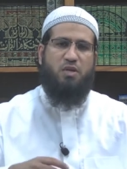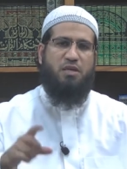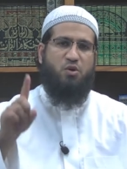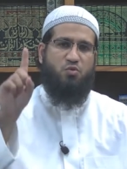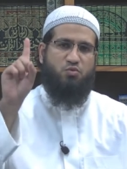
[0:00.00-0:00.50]

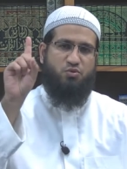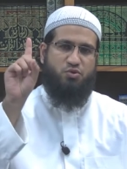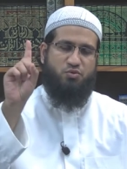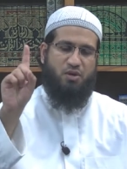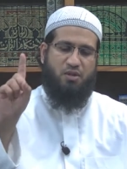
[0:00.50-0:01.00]
known to
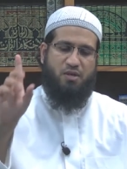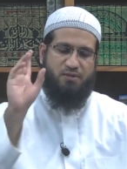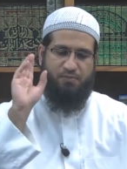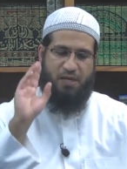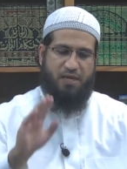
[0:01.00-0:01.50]
Allah
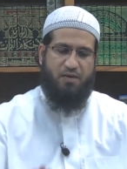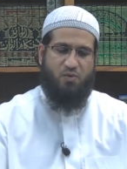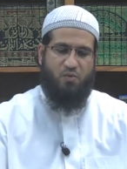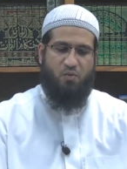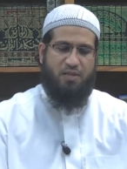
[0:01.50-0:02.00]
subhanahu
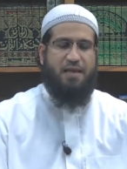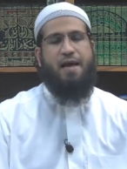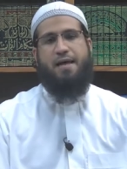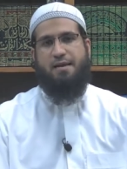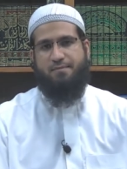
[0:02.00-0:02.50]
wa
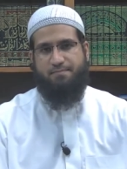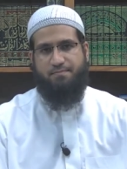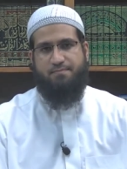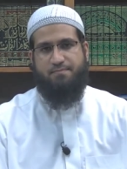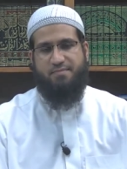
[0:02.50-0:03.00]
ta'ala.
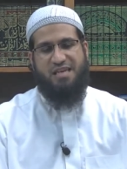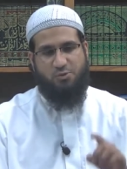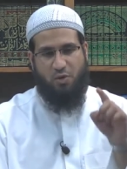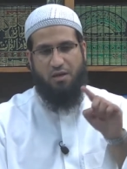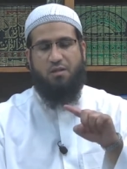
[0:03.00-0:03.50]
That's
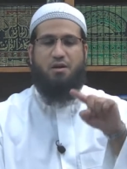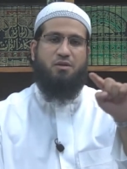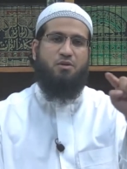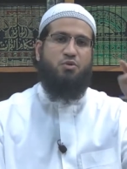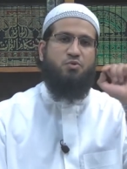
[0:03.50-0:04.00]
why Allah
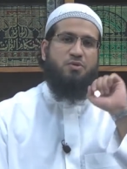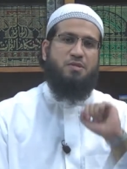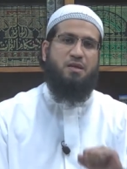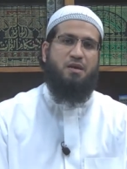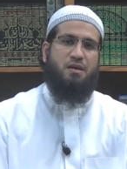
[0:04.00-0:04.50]
concludes
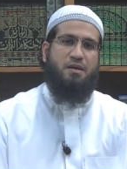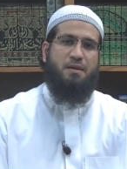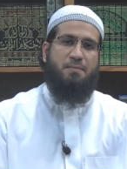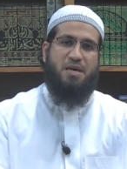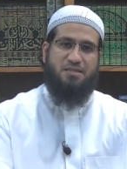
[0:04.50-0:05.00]

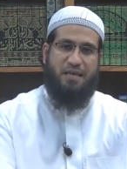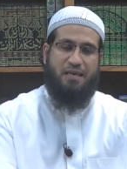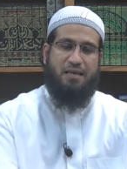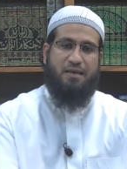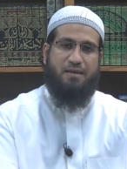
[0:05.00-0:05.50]
by
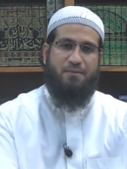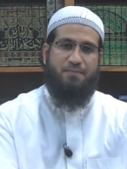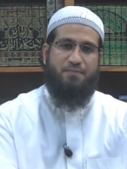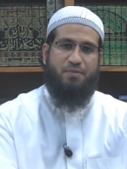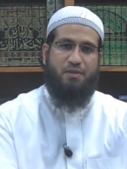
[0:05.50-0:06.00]
saying,
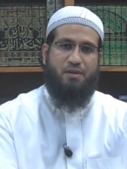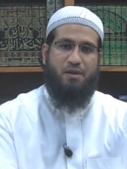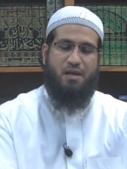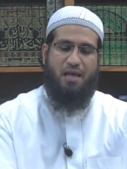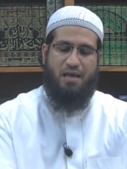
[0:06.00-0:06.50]

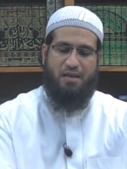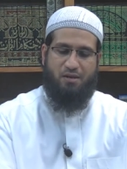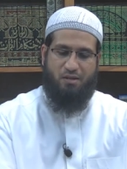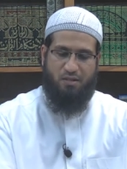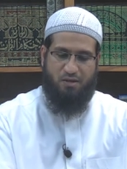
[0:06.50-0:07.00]
and
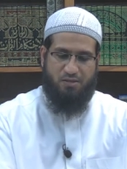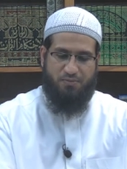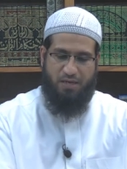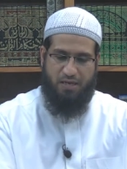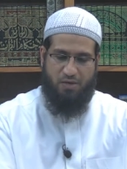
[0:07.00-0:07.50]
Allah
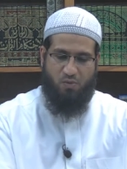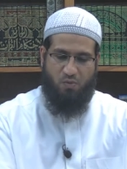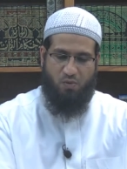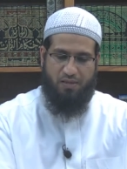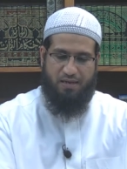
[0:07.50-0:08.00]
subhanahu wa
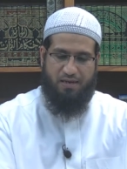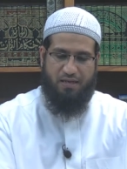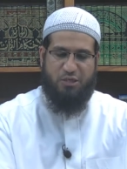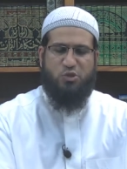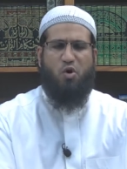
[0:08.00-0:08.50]
ta'ala
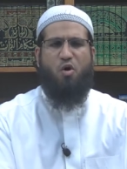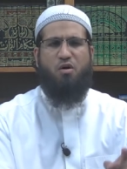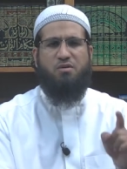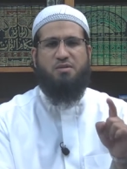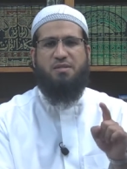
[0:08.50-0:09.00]
is
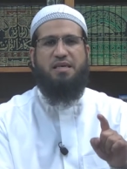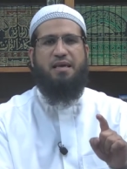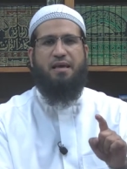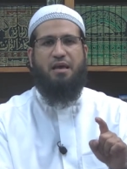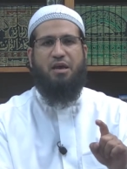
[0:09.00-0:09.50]

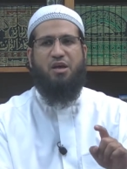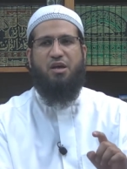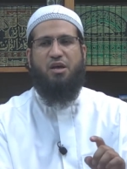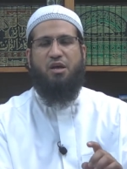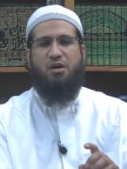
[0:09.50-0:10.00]
all-seeing
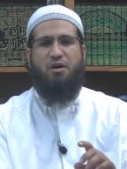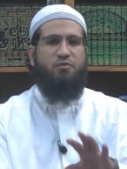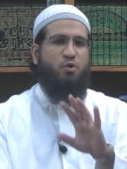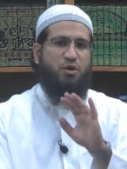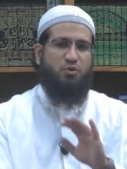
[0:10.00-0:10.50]
of
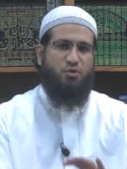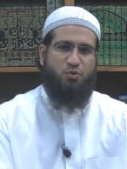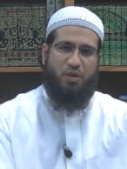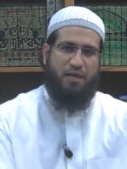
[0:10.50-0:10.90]
what you're doing.